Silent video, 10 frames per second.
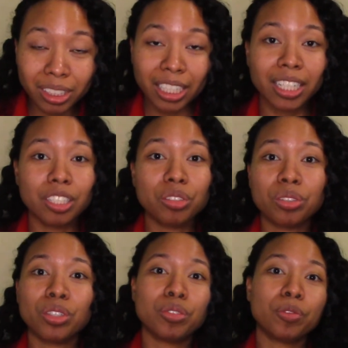and
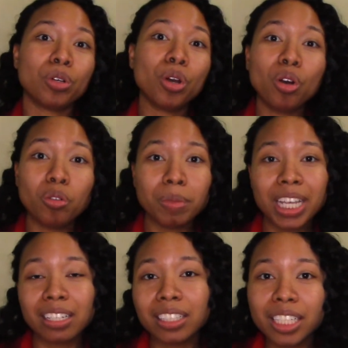search for homemade
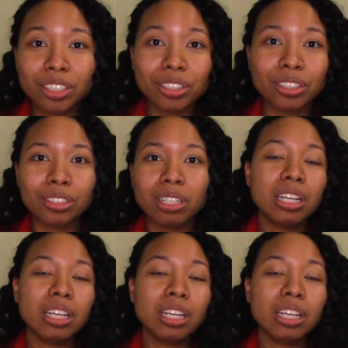cleaner,